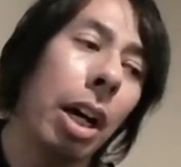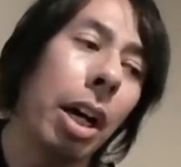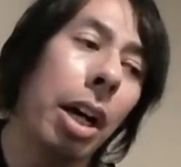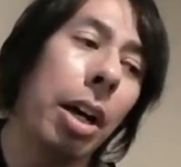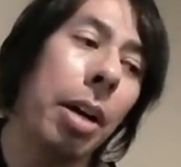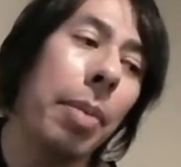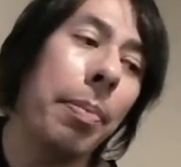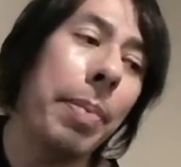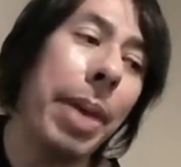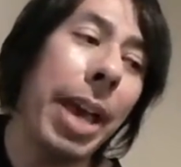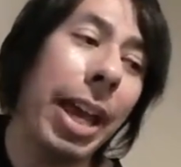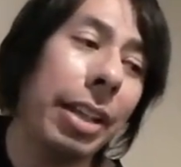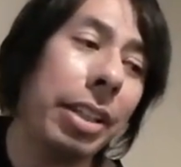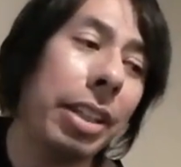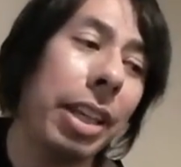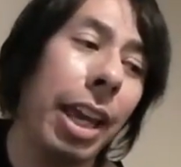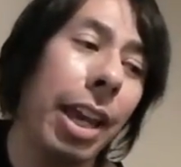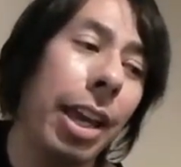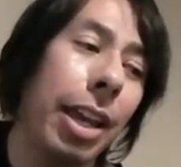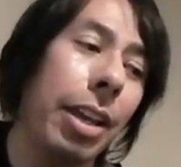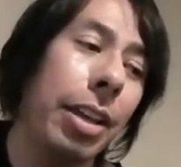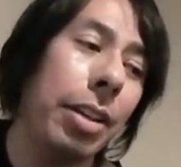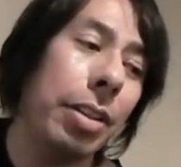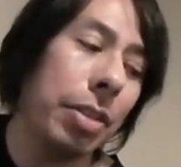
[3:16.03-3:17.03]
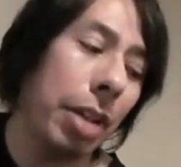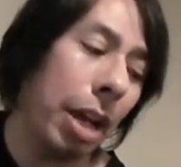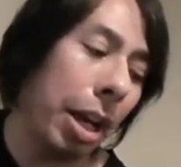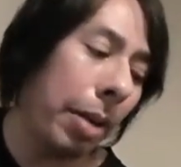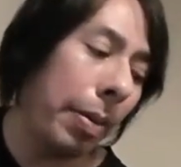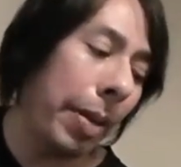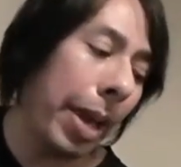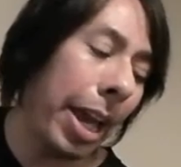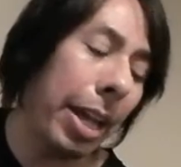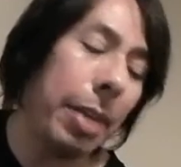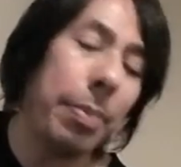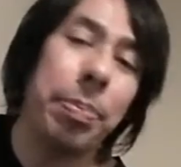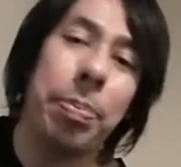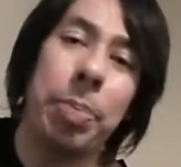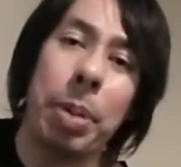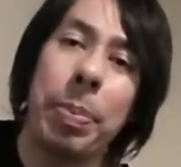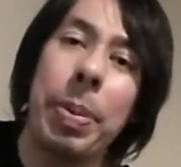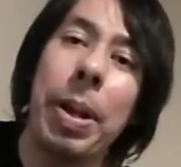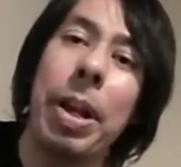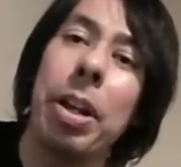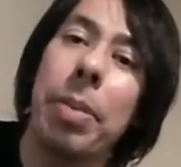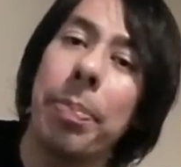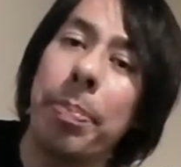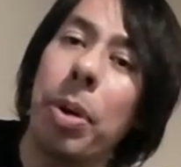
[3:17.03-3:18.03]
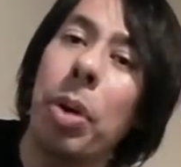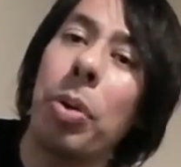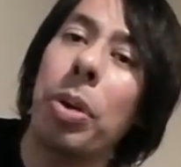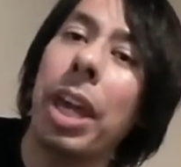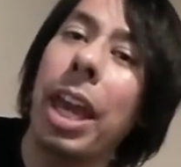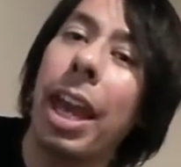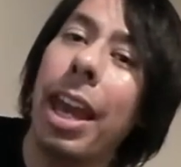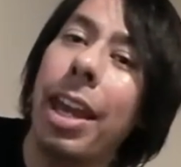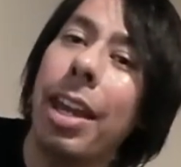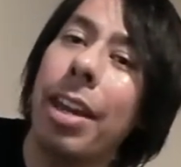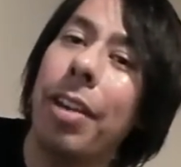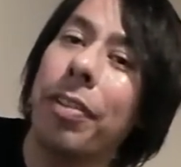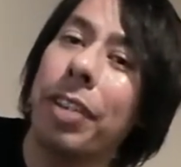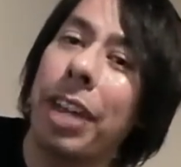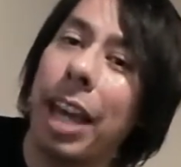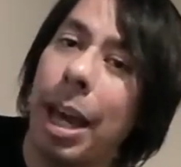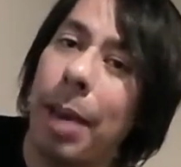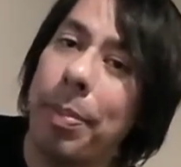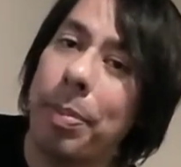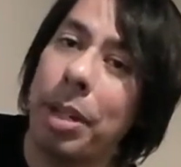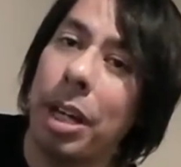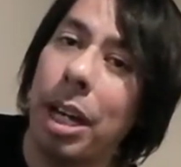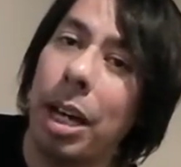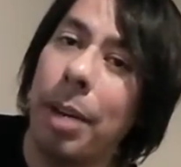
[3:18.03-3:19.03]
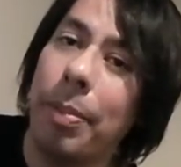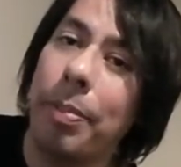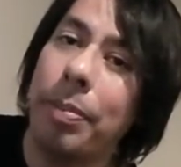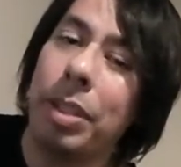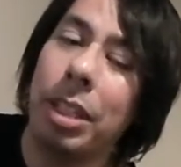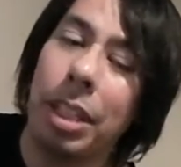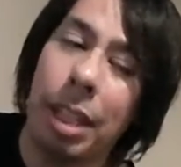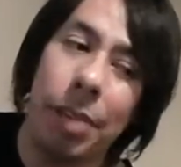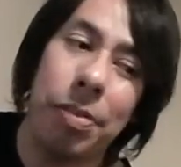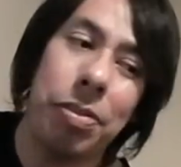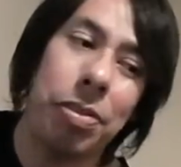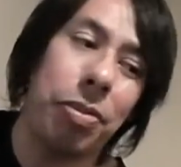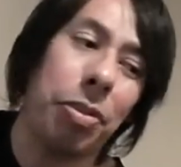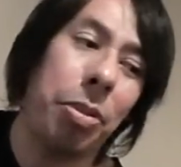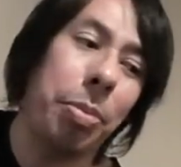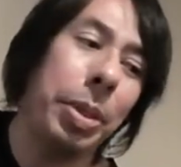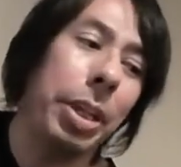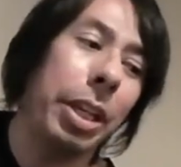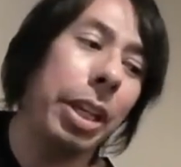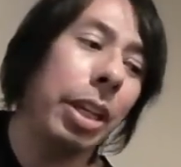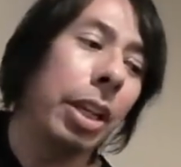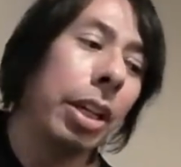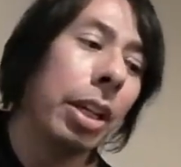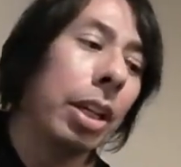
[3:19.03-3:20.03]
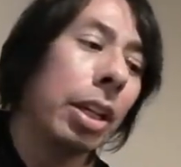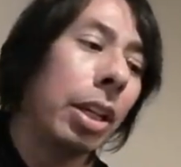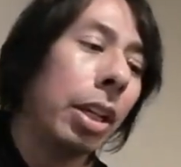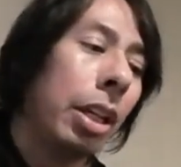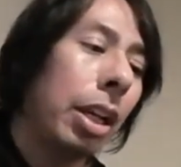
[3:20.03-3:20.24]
Mad K had prepared a bouquet of Capcom gifts for me.